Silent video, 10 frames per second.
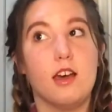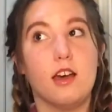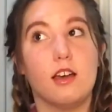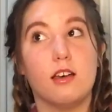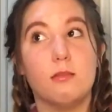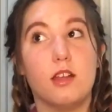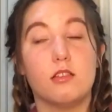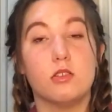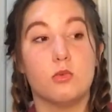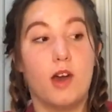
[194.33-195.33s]
I
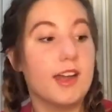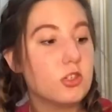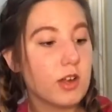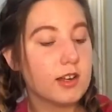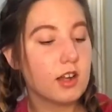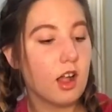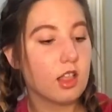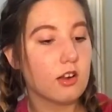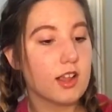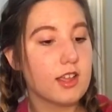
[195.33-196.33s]
don't know why I tried to
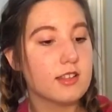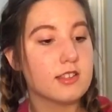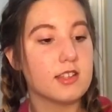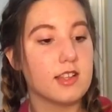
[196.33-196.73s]
color it.